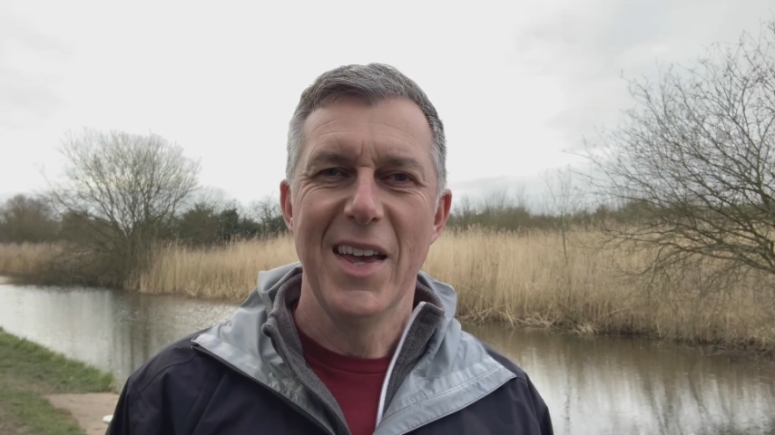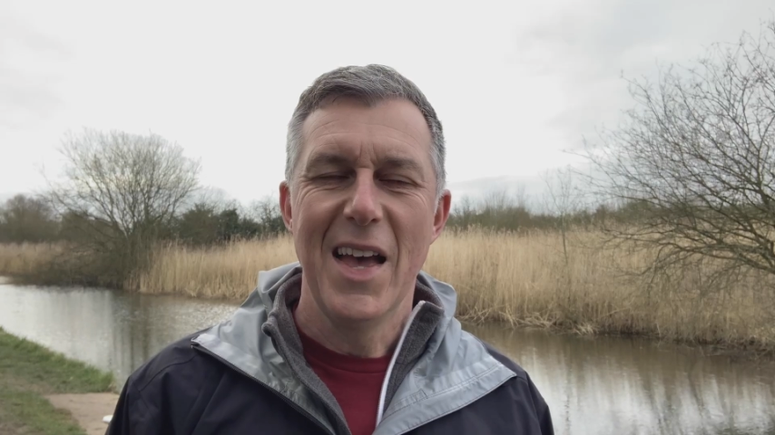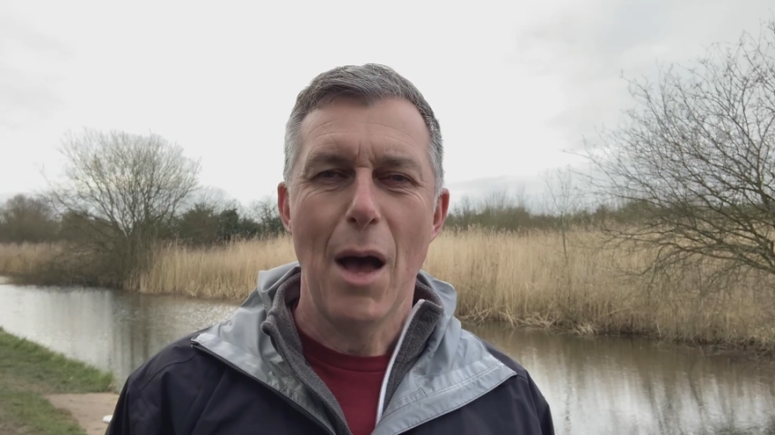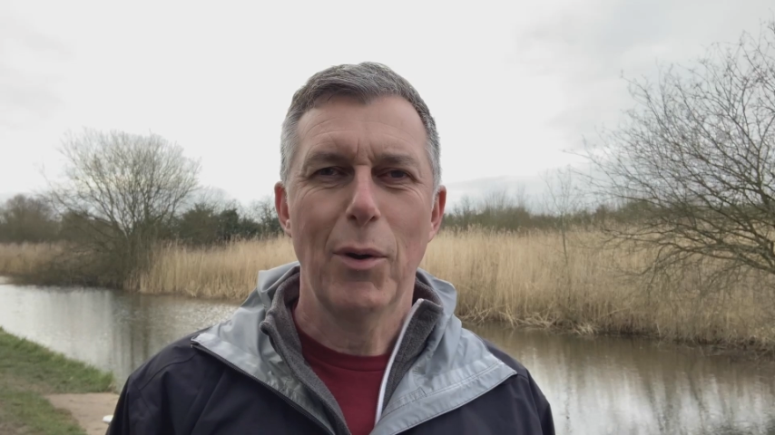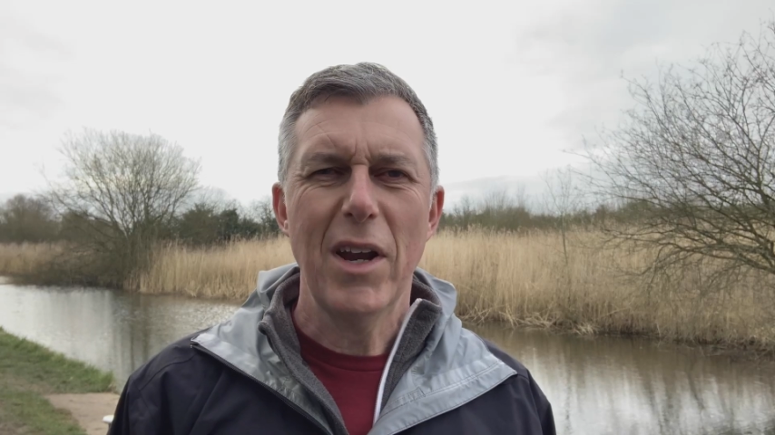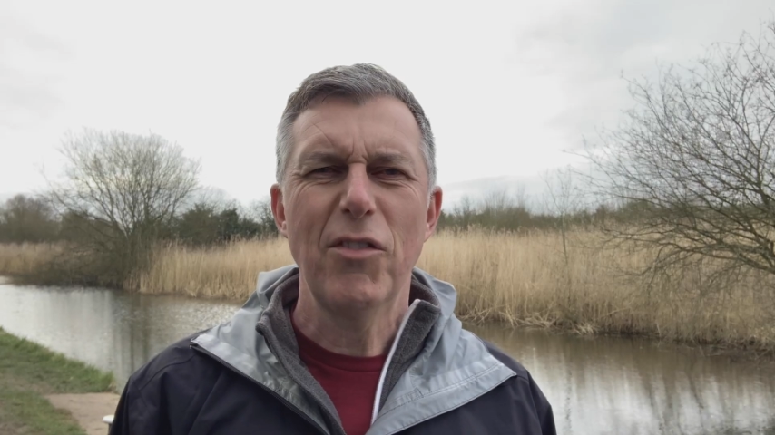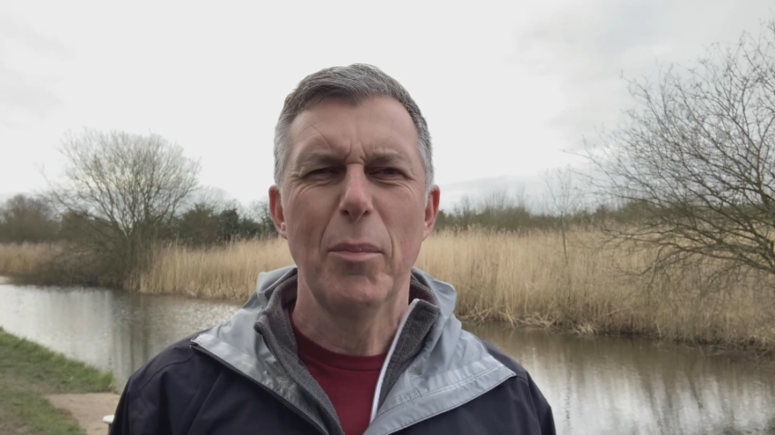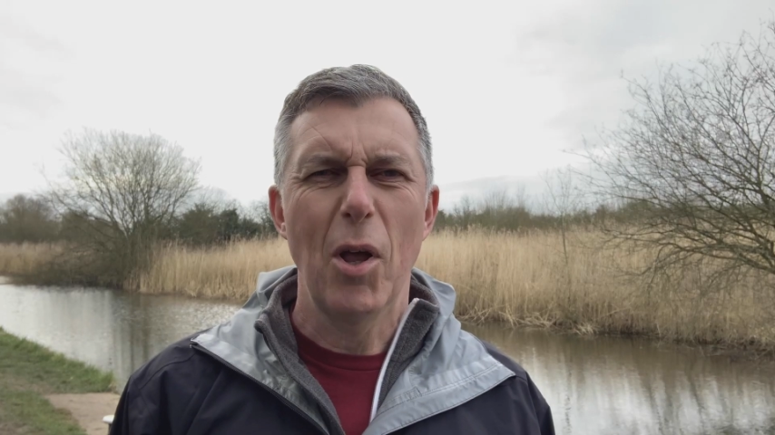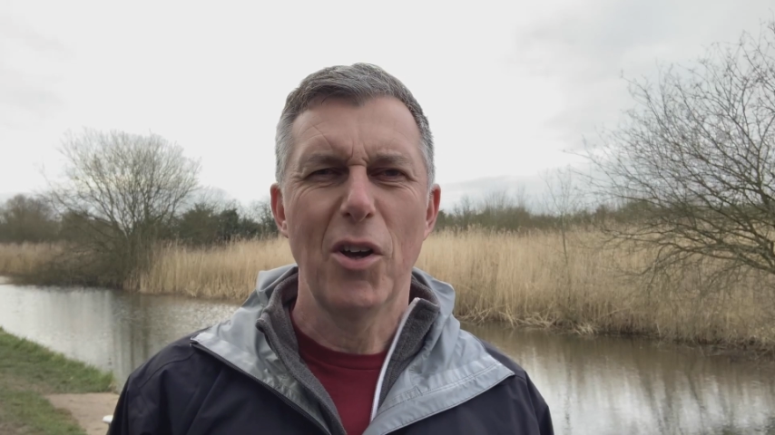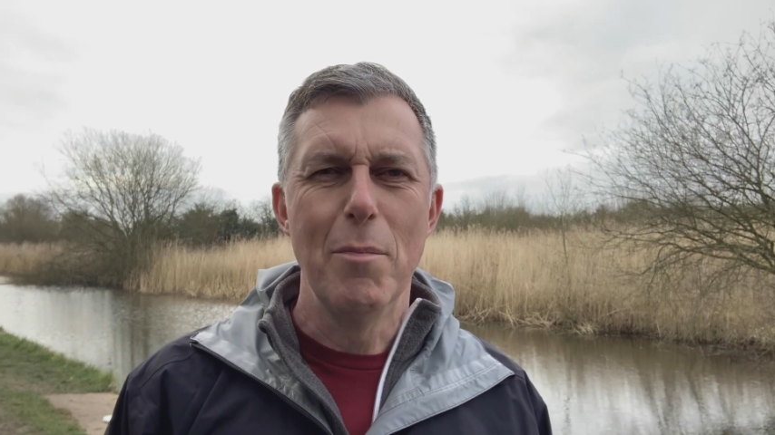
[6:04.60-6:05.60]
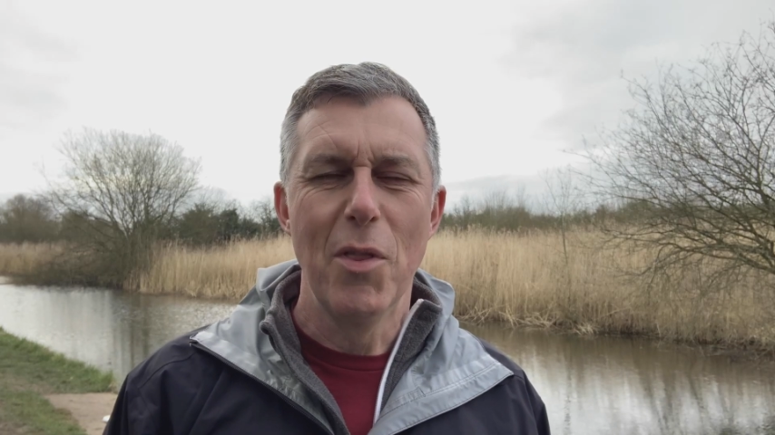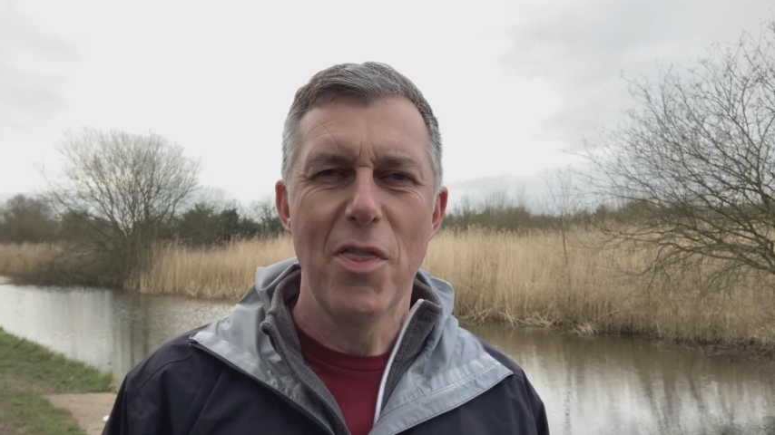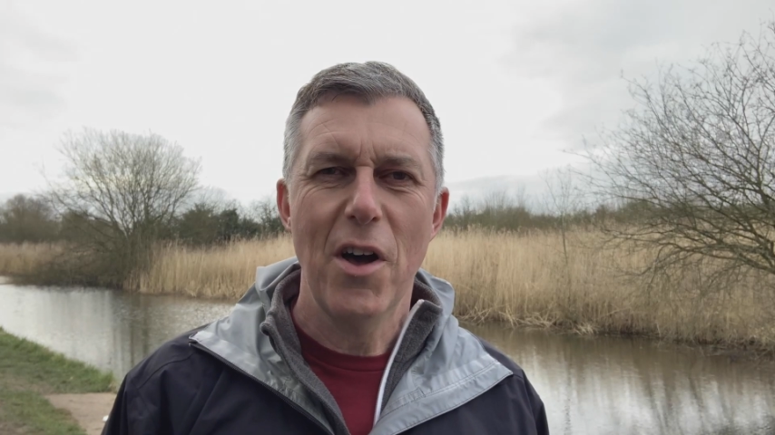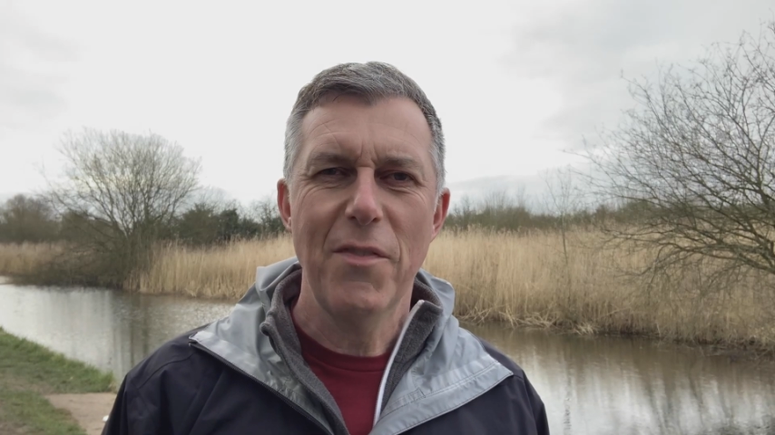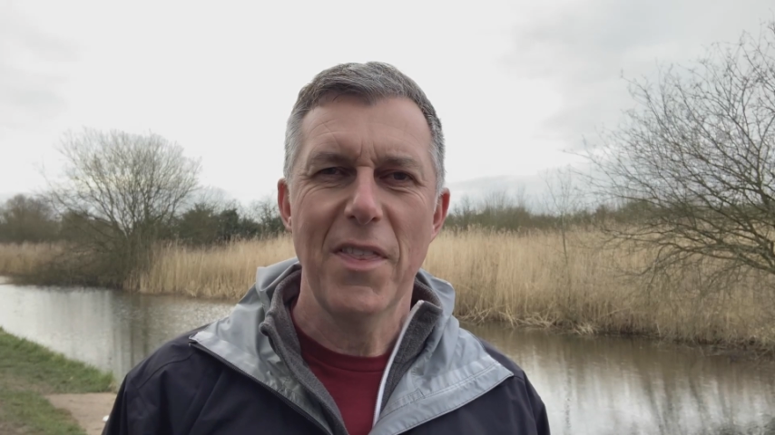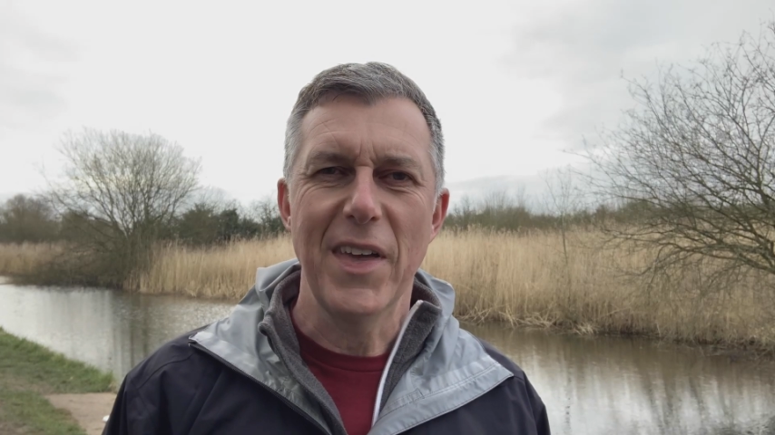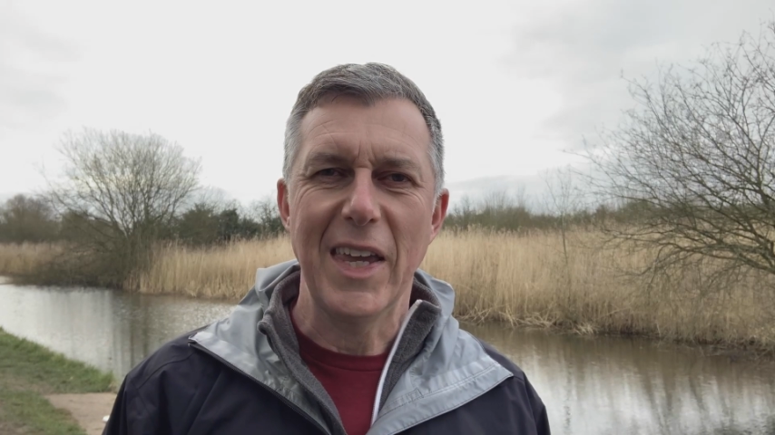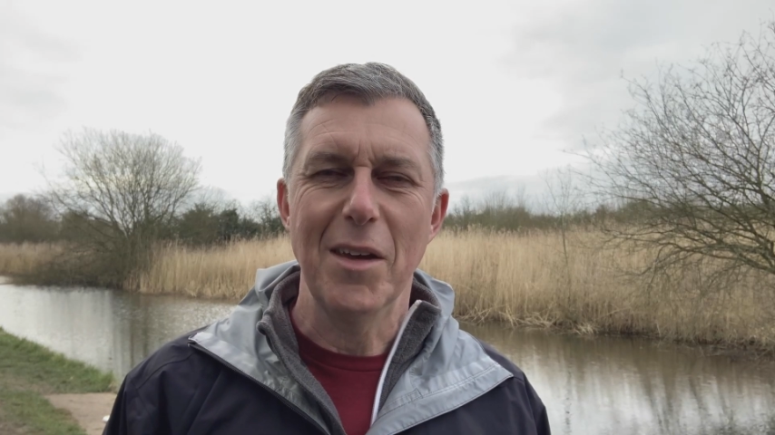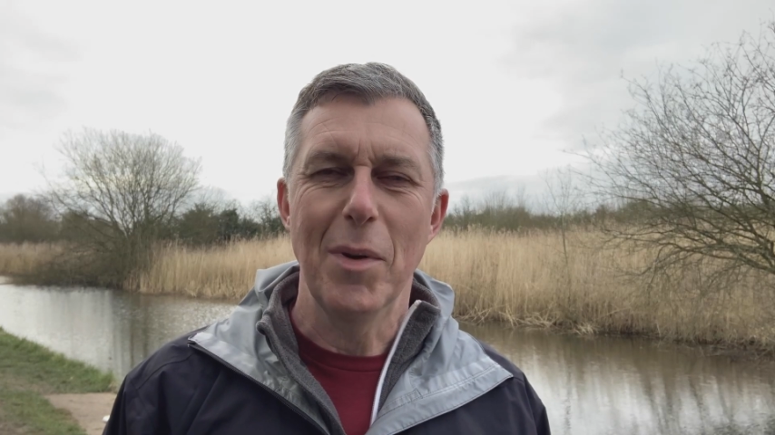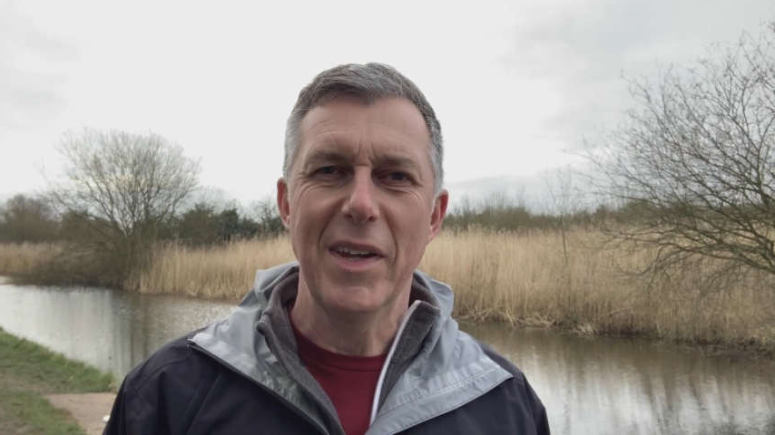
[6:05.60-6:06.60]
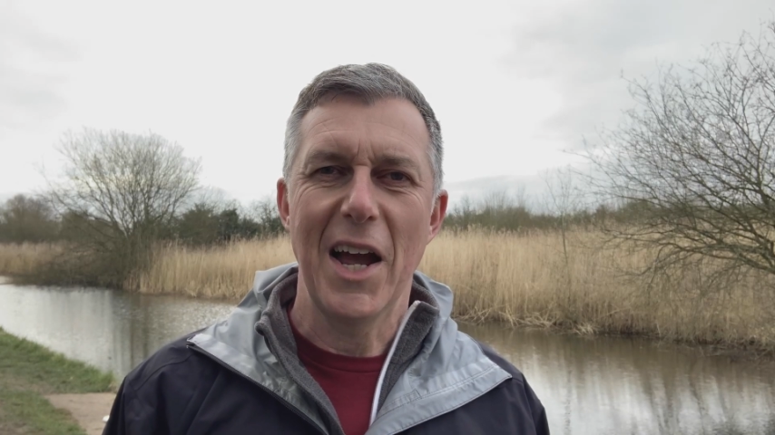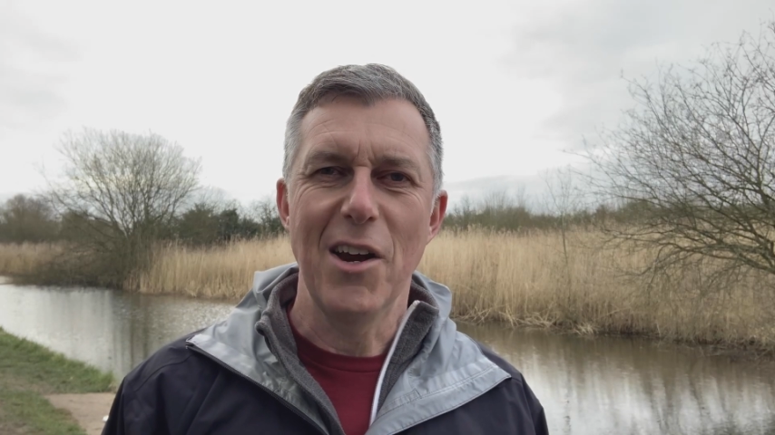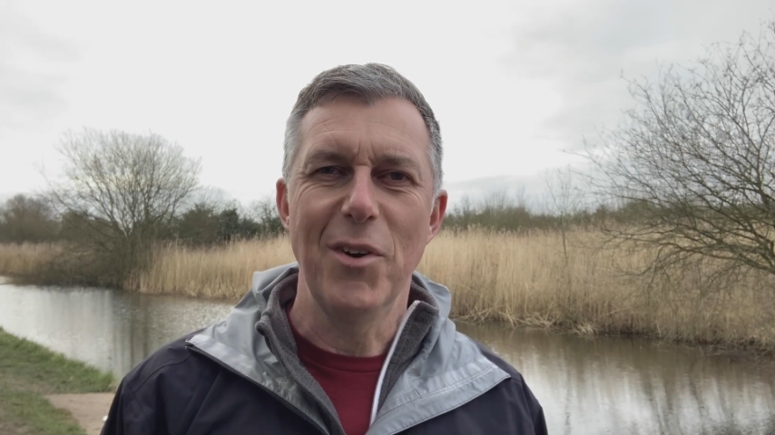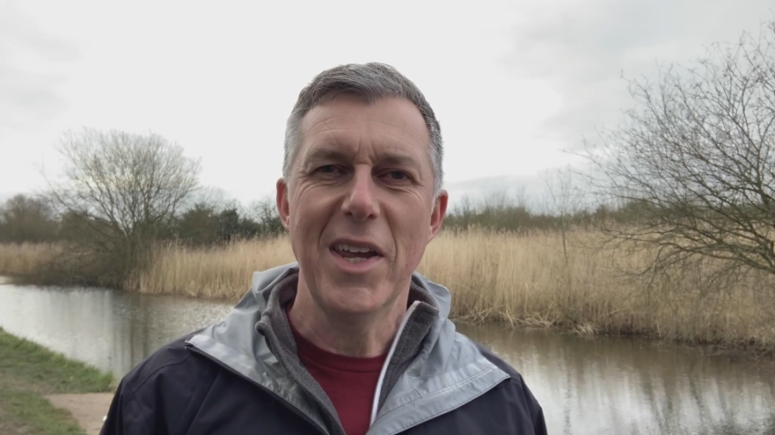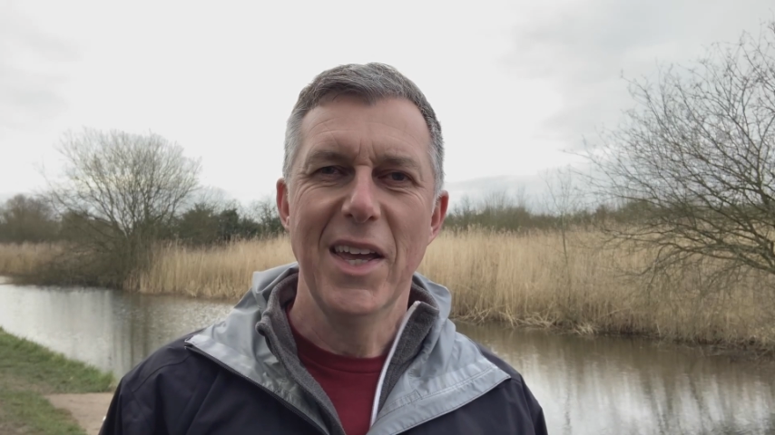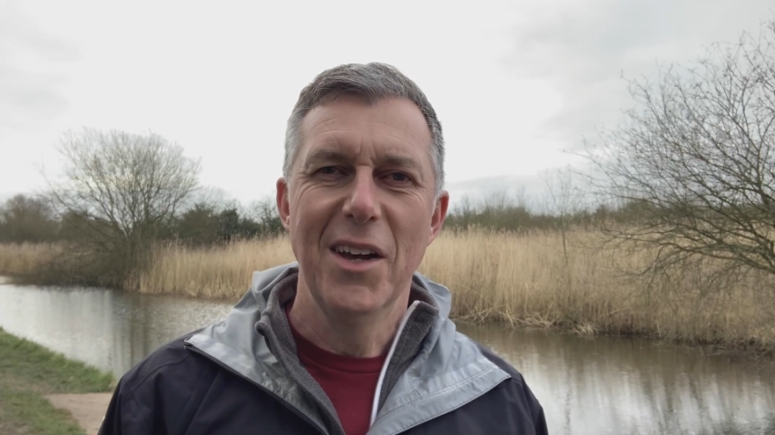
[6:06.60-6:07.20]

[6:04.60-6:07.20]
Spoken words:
I'm going to have to block a month off, I think, in my diary,